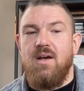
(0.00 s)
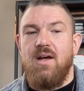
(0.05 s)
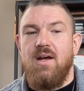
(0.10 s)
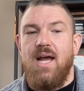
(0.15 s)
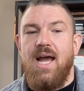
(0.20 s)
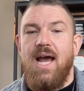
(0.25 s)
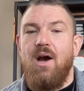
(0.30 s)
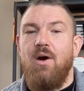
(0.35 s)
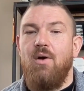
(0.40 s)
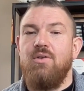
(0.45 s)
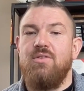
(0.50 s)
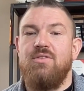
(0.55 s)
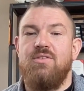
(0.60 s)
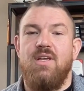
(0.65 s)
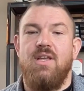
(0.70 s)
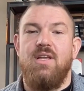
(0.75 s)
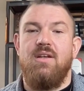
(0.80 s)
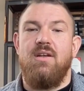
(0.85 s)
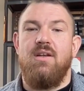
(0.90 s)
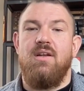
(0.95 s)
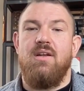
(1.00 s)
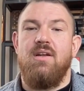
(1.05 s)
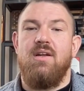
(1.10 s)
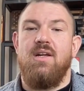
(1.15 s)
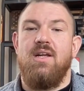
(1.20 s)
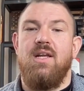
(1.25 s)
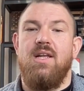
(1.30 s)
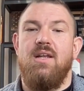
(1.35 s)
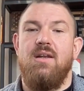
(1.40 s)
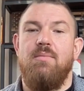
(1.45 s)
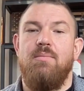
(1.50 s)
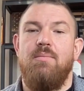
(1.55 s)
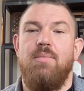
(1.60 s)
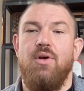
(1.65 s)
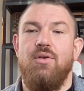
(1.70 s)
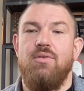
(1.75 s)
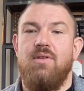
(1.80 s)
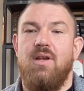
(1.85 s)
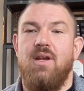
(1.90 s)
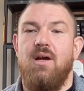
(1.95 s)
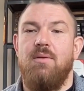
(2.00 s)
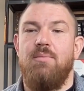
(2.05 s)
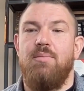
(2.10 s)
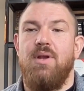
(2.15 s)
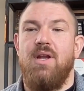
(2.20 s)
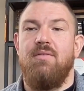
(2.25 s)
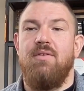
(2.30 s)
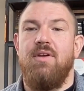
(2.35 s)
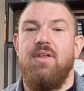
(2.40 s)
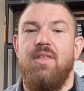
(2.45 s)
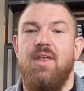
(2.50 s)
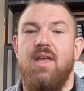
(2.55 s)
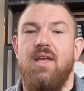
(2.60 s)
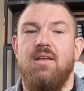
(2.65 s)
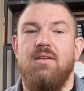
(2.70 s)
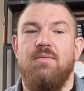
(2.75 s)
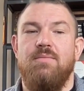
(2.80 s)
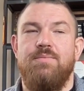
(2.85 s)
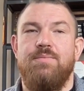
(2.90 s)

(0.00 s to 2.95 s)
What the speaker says: house and built it up and everything.